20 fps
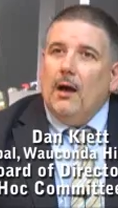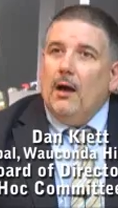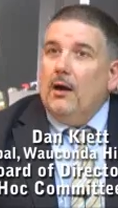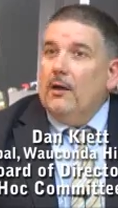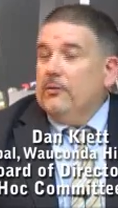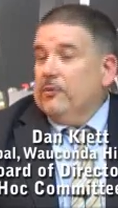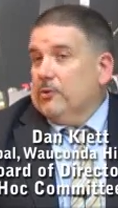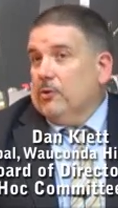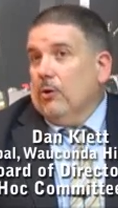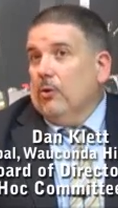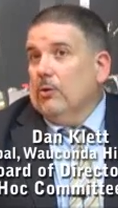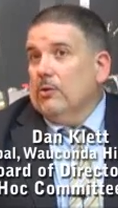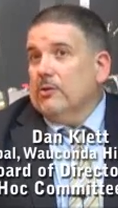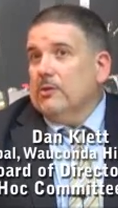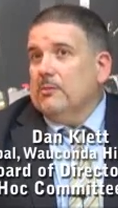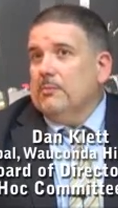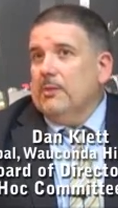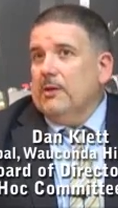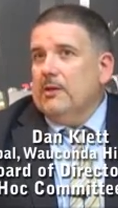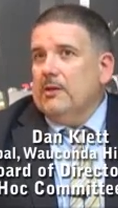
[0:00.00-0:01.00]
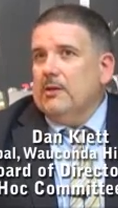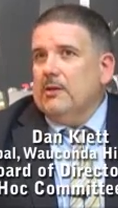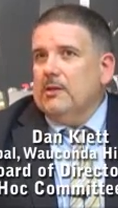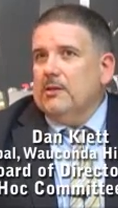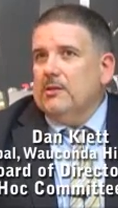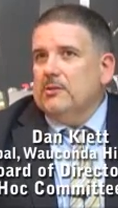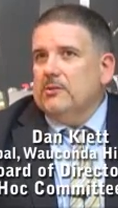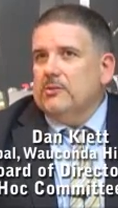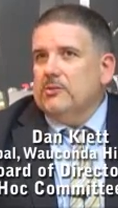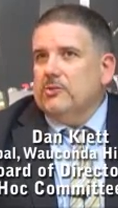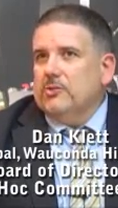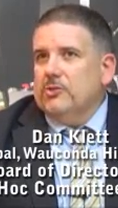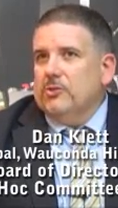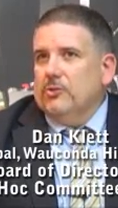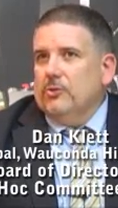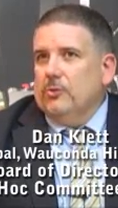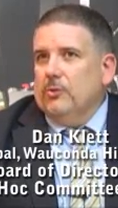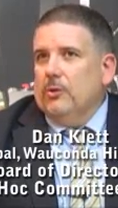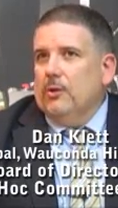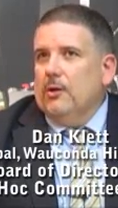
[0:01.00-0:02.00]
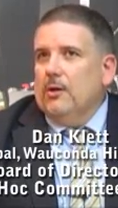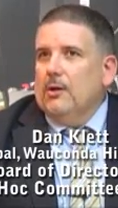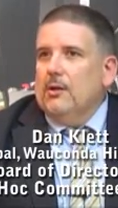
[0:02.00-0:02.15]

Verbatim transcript: Uh, the goal of the committee is to